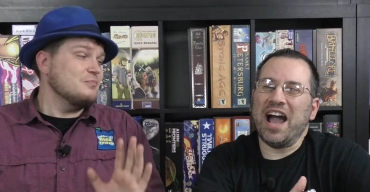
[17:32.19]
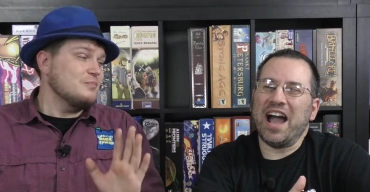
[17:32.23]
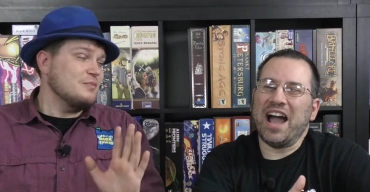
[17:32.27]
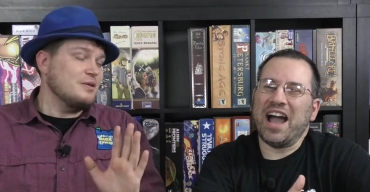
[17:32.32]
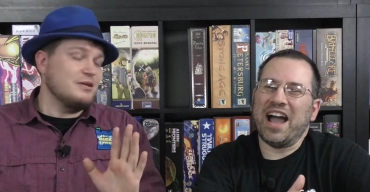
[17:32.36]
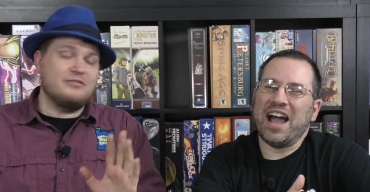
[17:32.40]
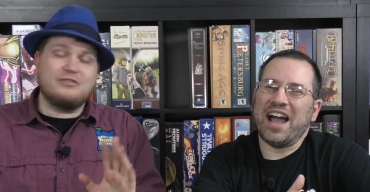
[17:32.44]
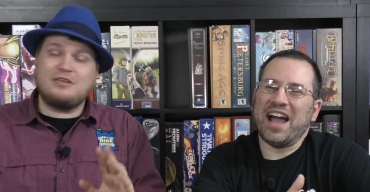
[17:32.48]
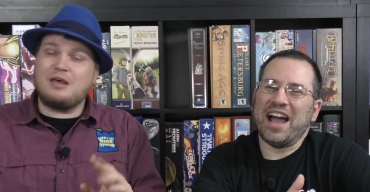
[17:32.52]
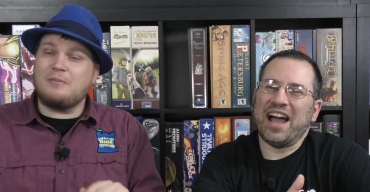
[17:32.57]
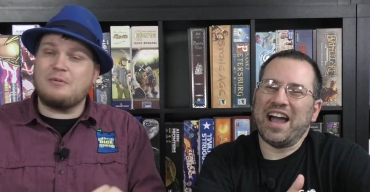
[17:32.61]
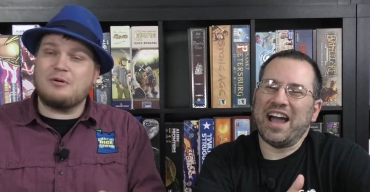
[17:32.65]

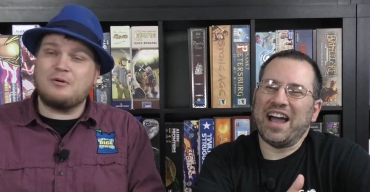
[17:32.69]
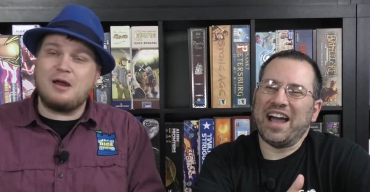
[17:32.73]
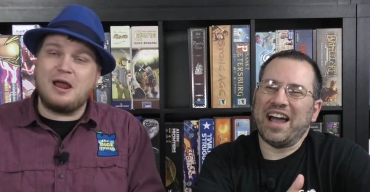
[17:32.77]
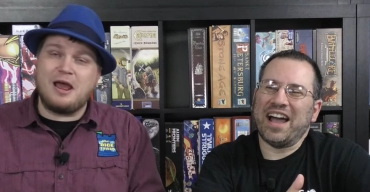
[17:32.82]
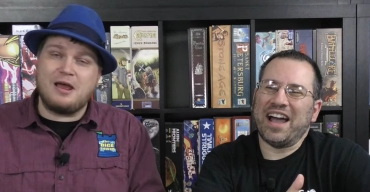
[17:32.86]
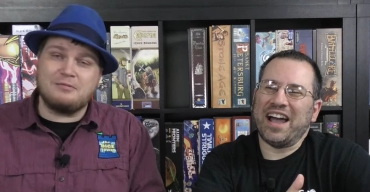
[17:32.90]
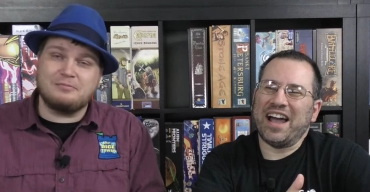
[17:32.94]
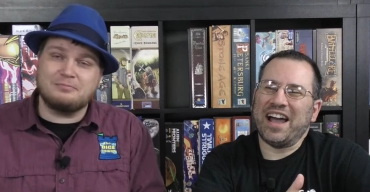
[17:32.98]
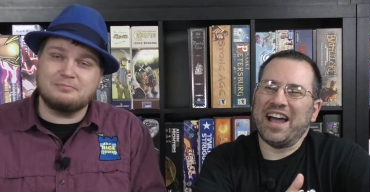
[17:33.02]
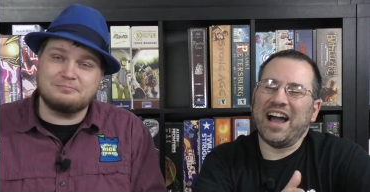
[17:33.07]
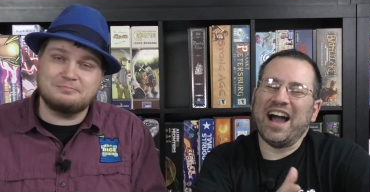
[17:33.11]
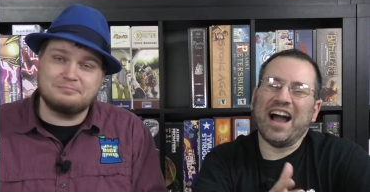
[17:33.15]
Speaker 1: he's coming
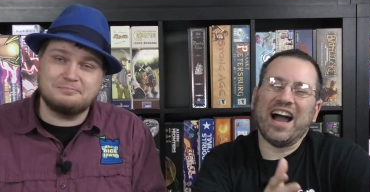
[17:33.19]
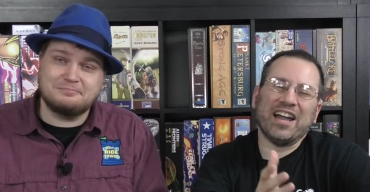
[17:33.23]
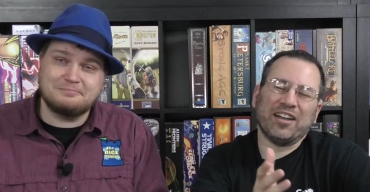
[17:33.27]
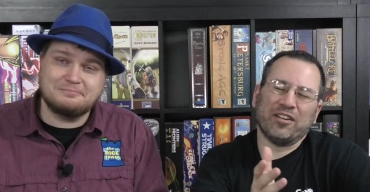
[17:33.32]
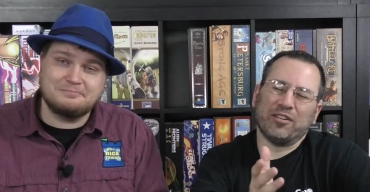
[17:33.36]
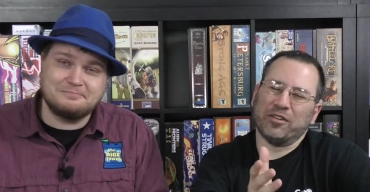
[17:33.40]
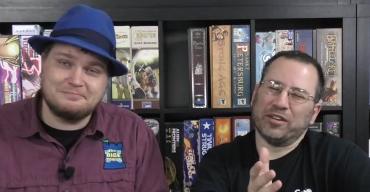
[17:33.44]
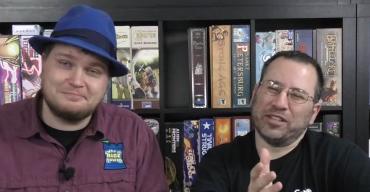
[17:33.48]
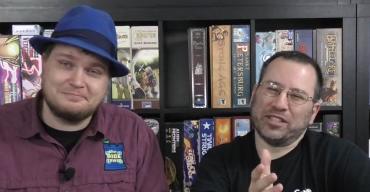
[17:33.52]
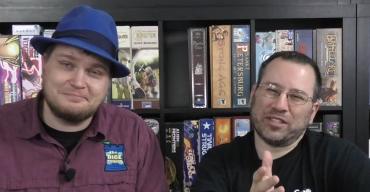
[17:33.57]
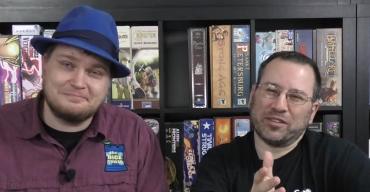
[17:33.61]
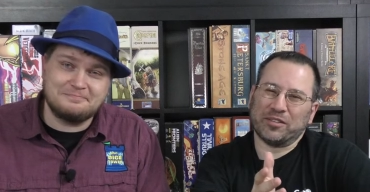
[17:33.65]
around. I
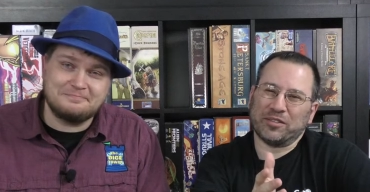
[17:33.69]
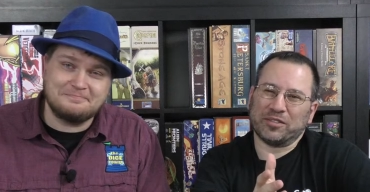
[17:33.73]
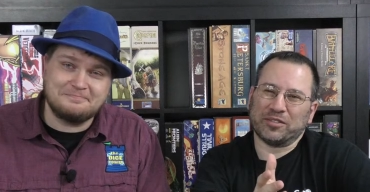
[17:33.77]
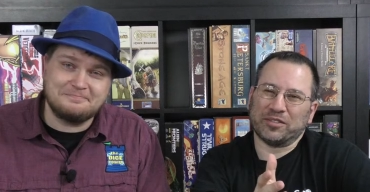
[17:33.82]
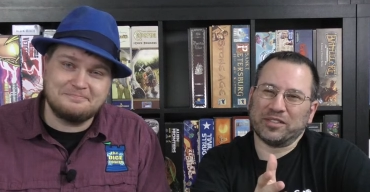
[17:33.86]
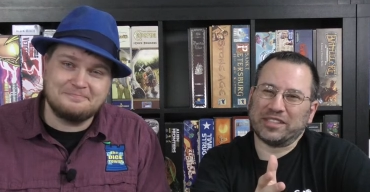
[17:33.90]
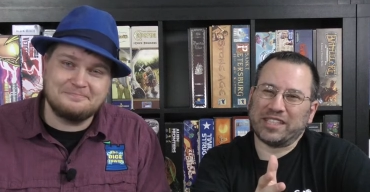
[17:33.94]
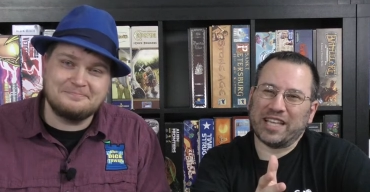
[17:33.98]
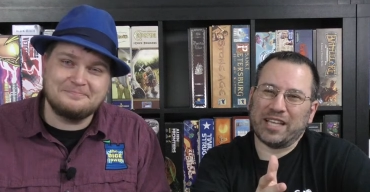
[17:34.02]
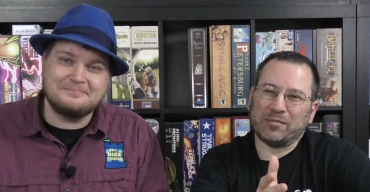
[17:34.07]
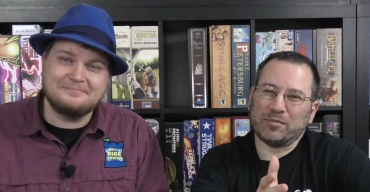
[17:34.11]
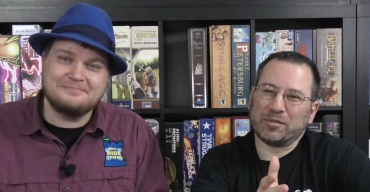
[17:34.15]
always go into
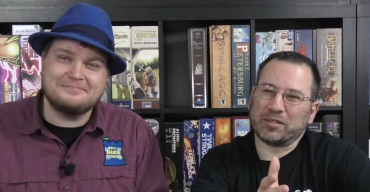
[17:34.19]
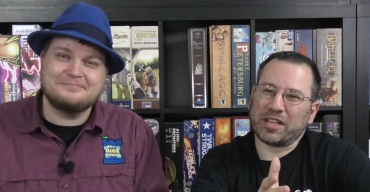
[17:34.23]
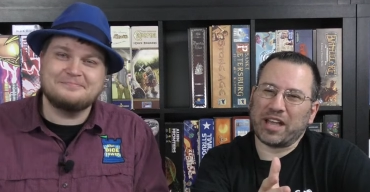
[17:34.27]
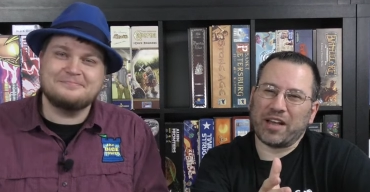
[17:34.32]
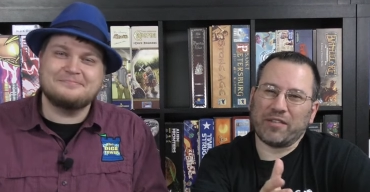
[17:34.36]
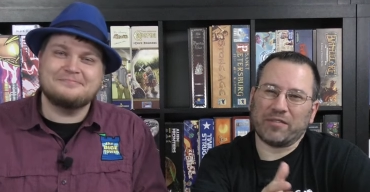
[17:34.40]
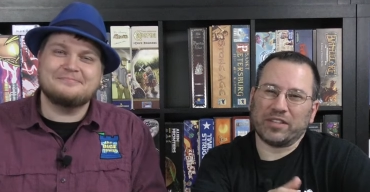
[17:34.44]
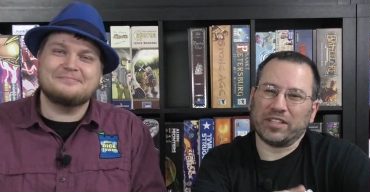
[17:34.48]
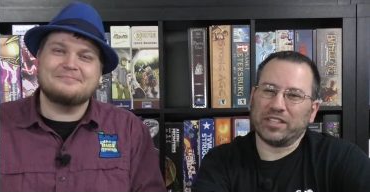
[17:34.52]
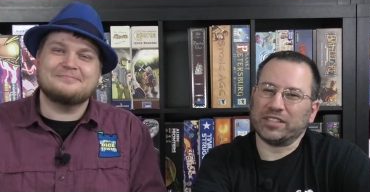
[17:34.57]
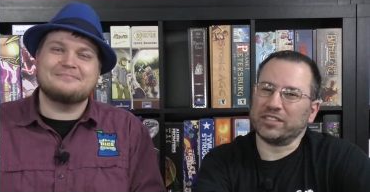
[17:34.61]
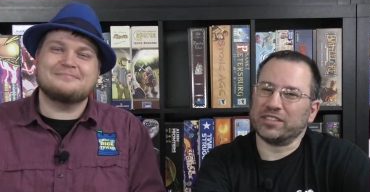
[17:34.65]
games with
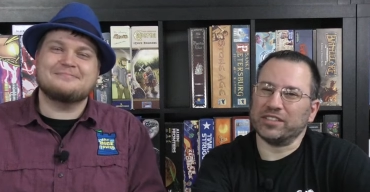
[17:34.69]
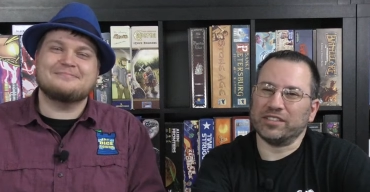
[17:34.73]
confidence